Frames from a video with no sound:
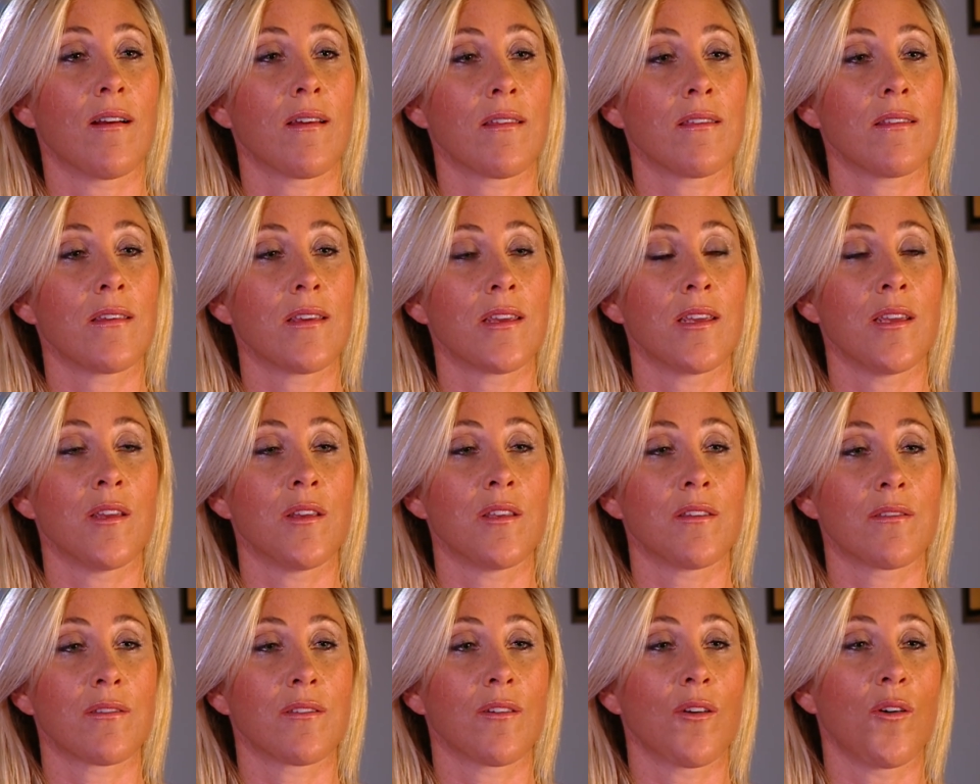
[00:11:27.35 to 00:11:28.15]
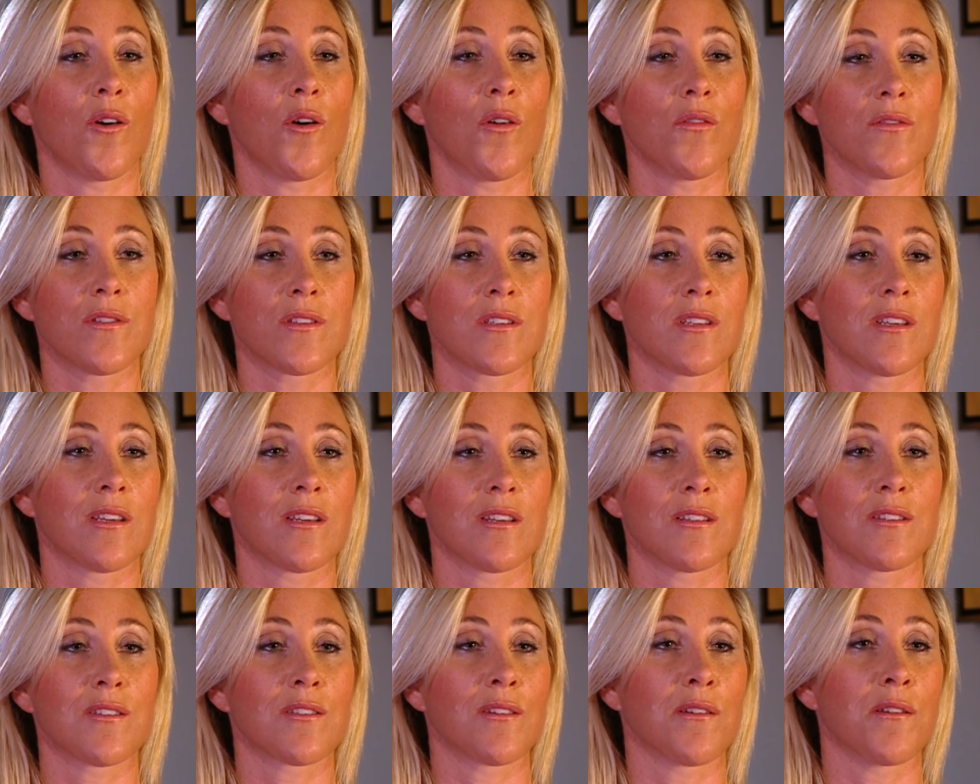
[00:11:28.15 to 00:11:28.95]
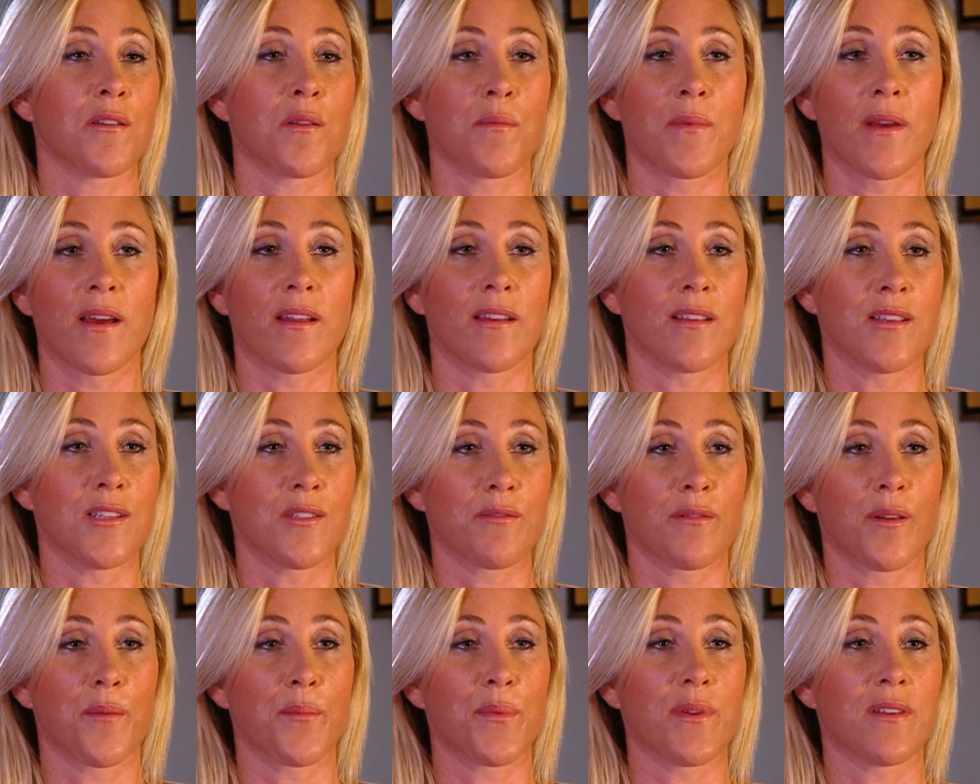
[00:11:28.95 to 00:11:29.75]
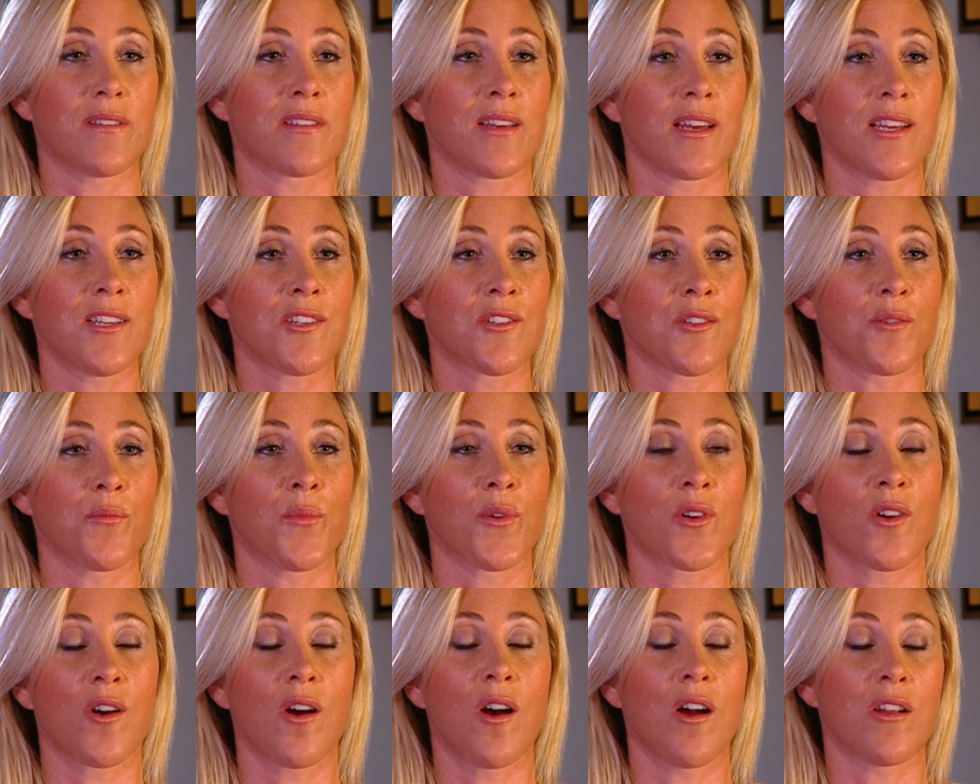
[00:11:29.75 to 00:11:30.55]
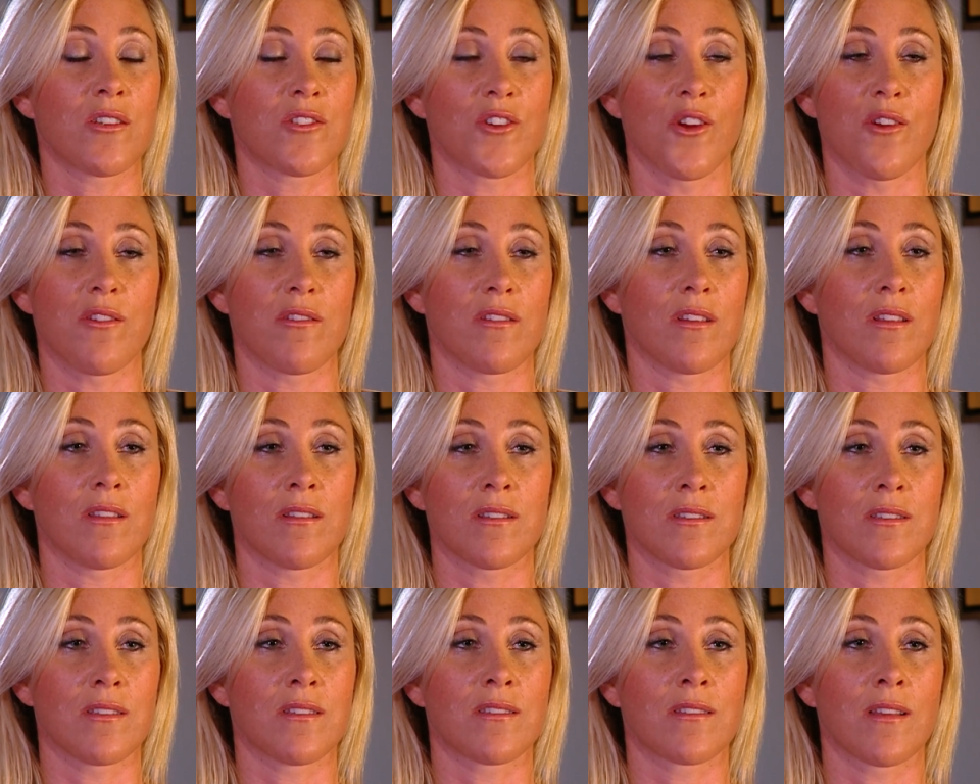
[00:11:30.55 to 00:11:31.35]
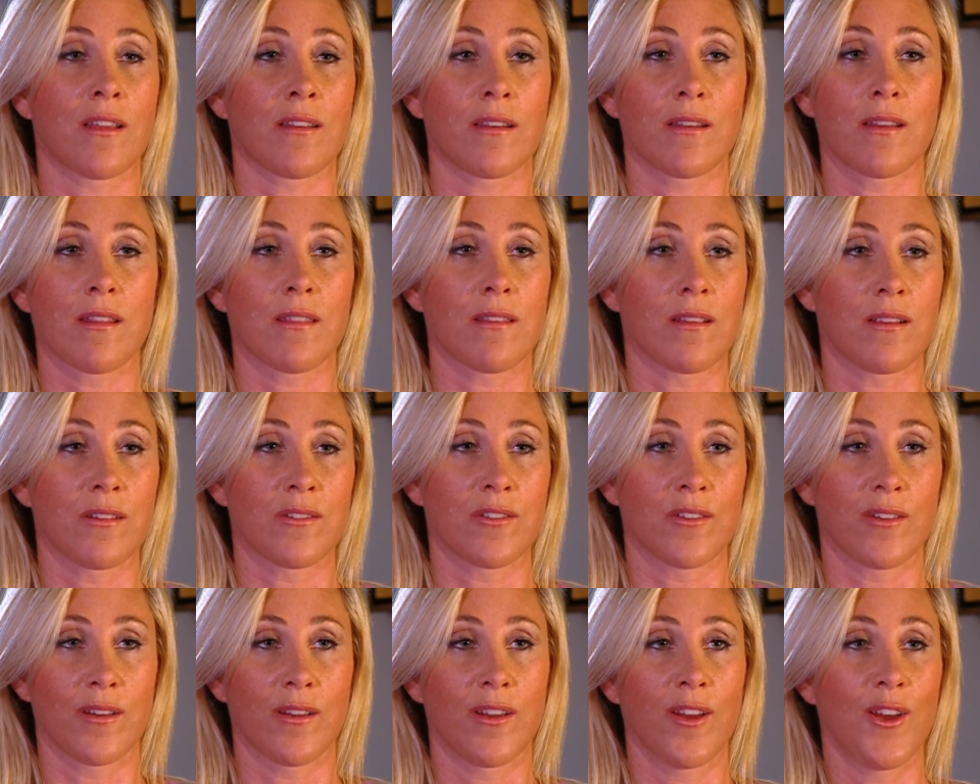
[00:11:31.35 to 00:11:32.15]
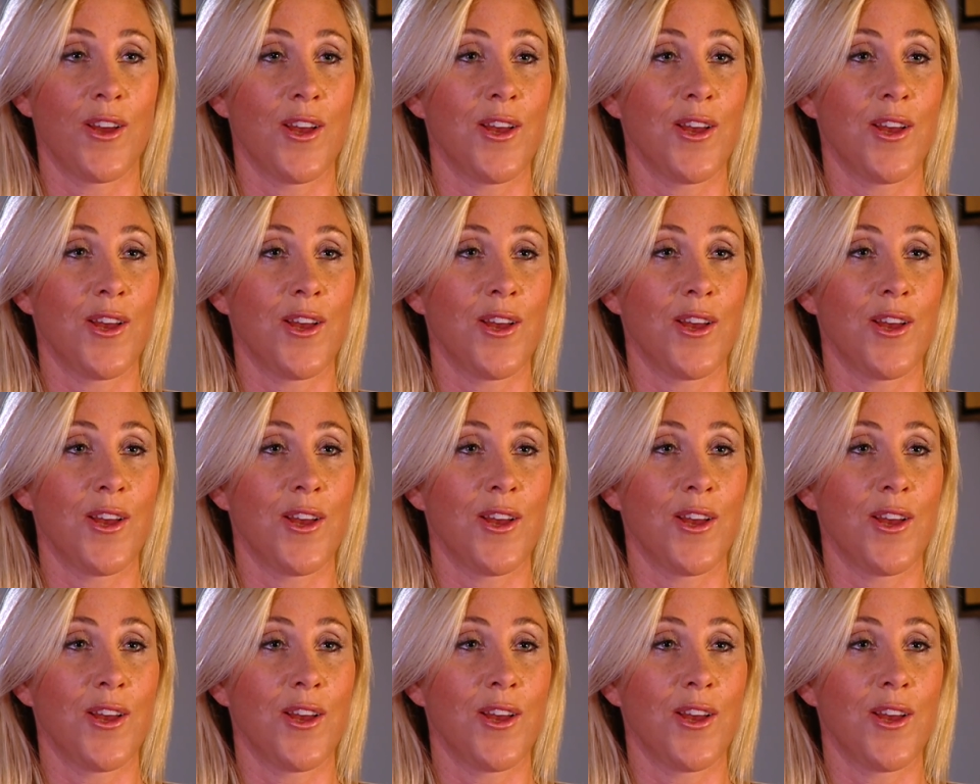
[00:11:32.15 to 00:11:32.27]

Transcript: I think he's obviously concerned about his reputation, but I don't think this has done anything to